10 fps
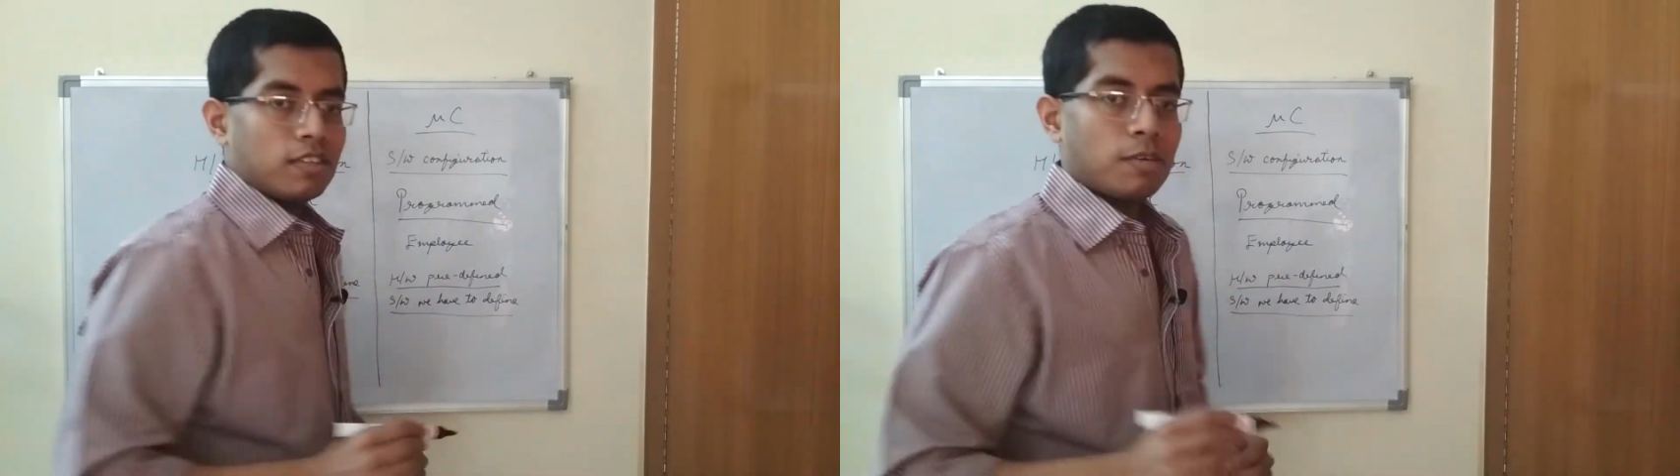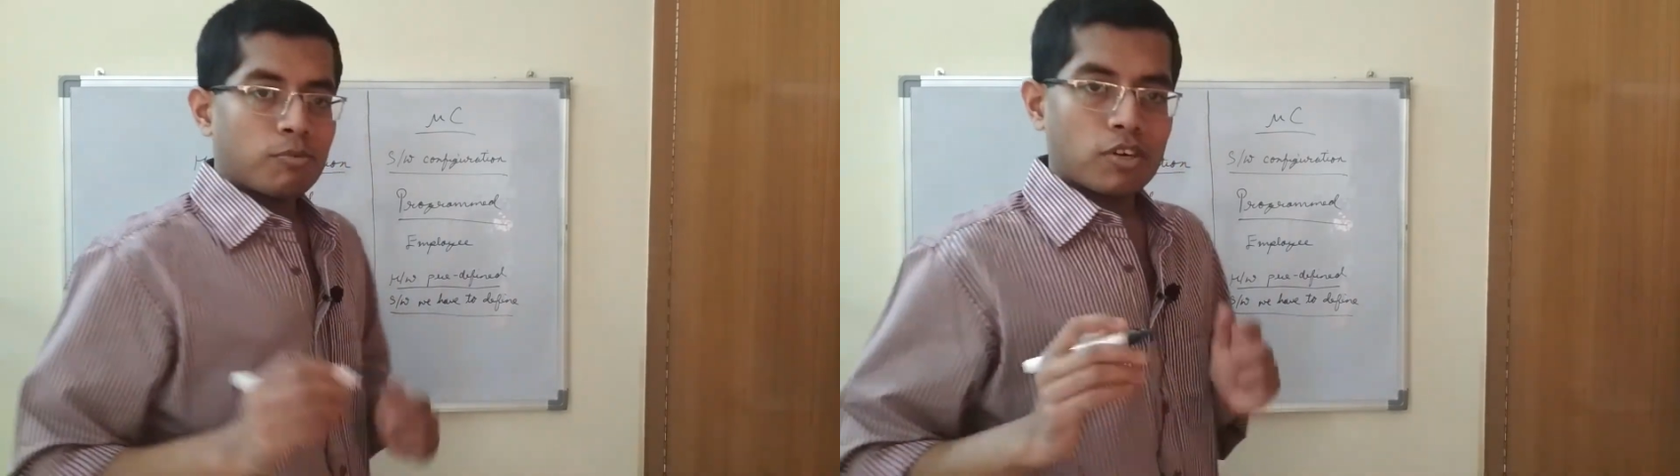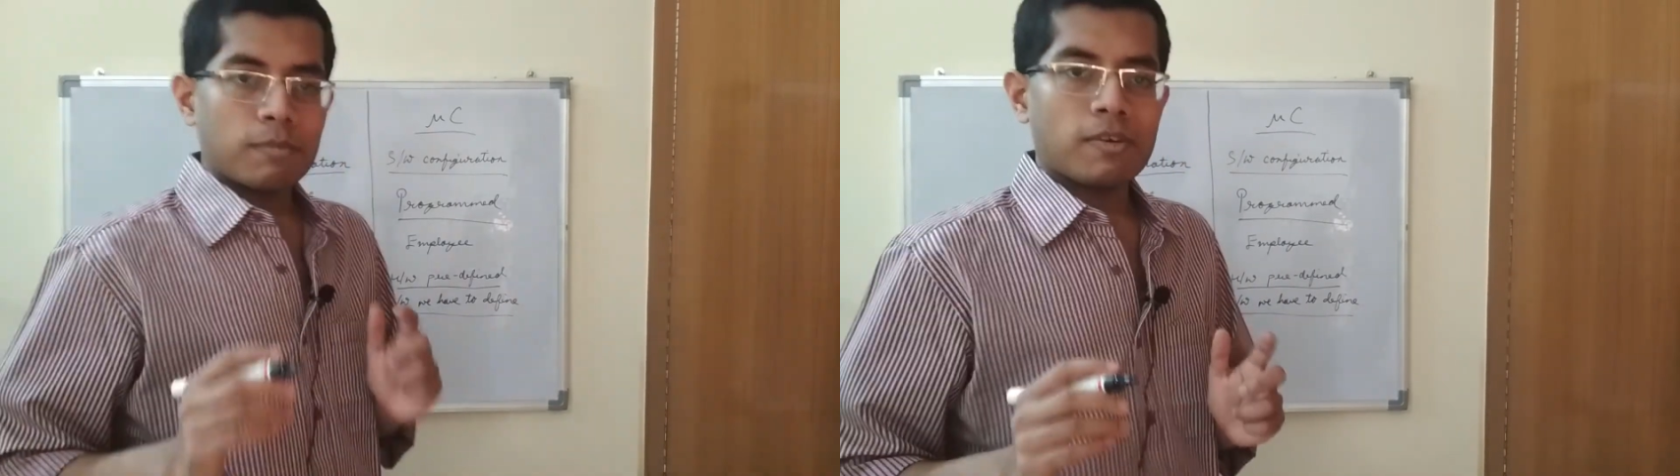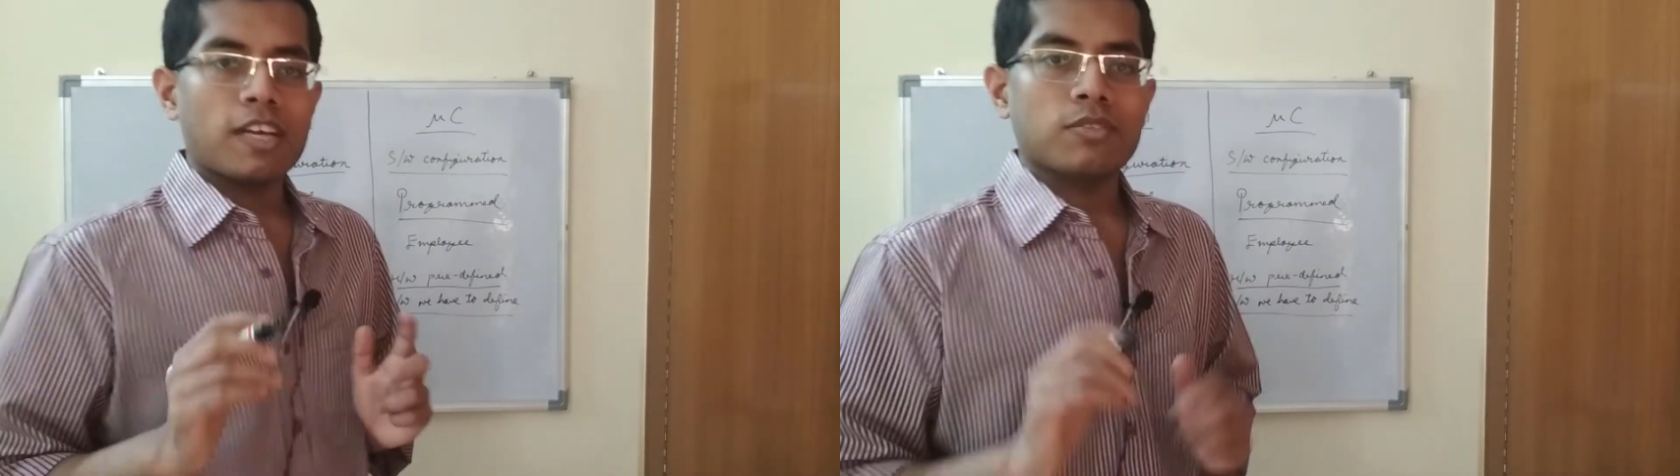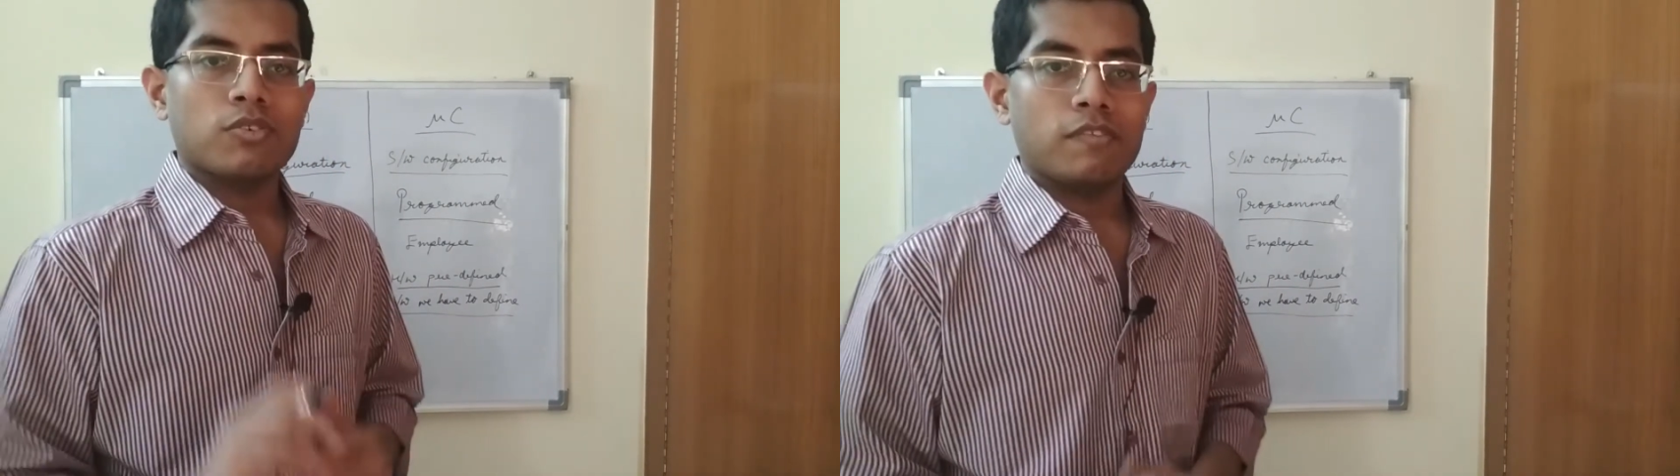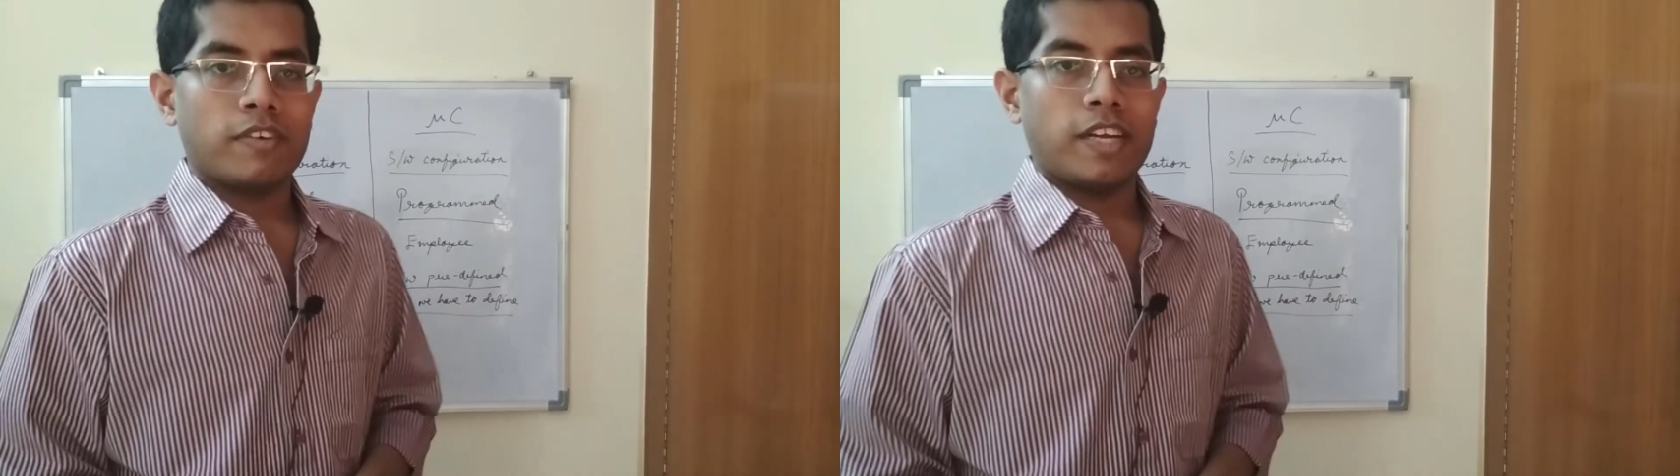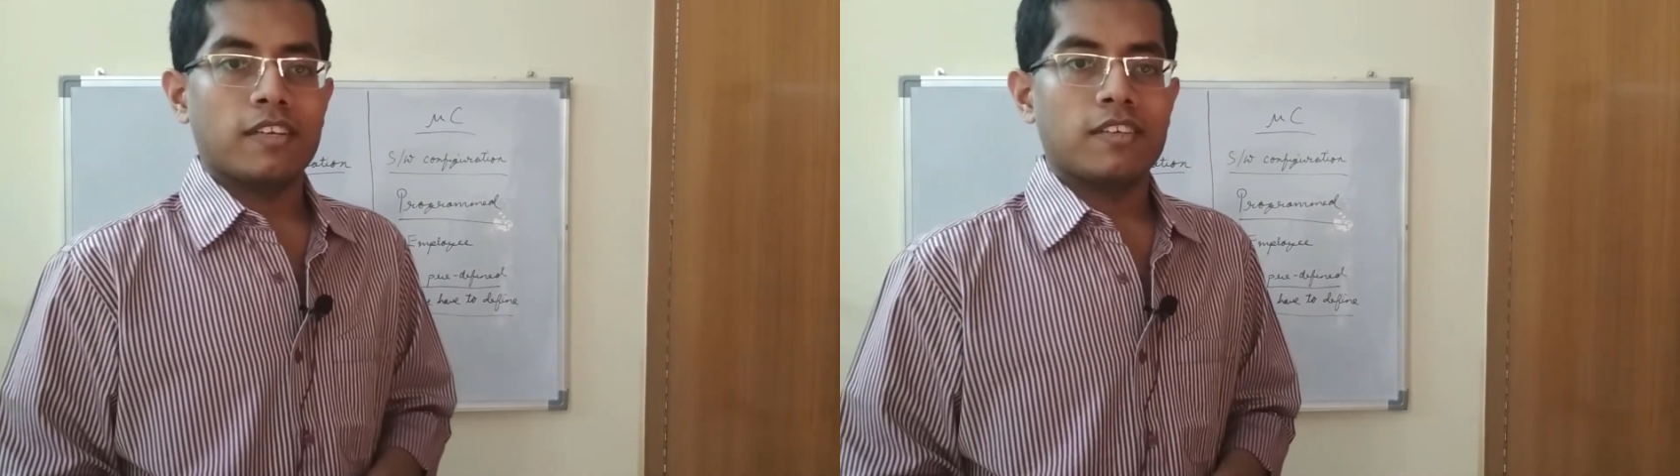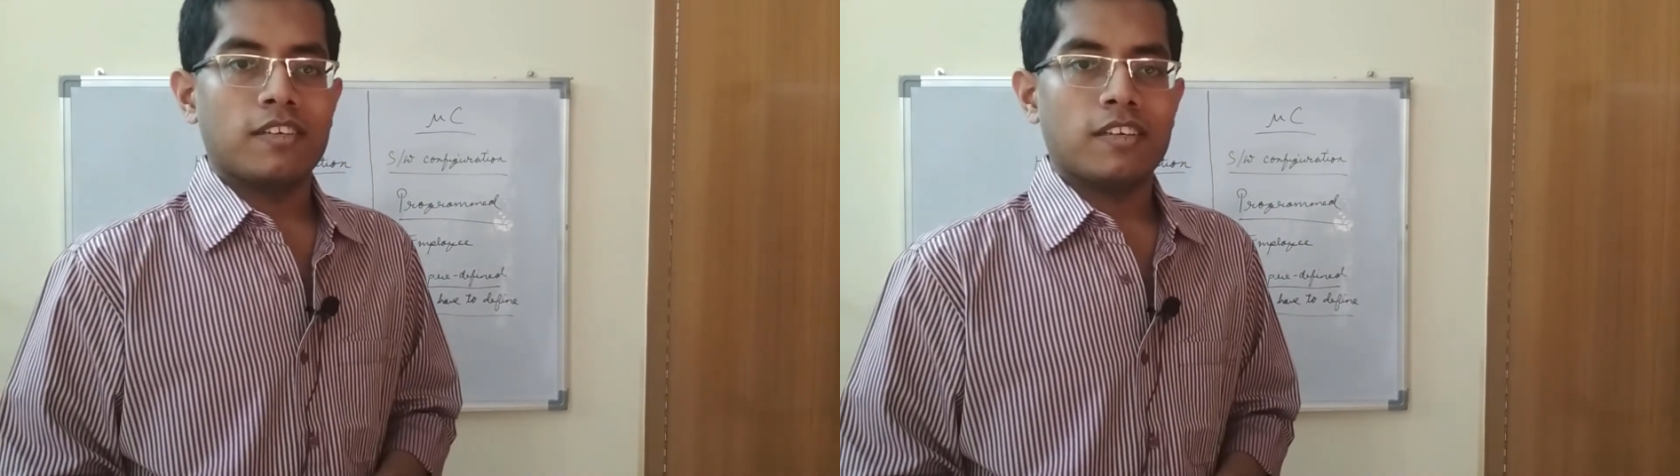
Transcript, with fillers: the programmer has to define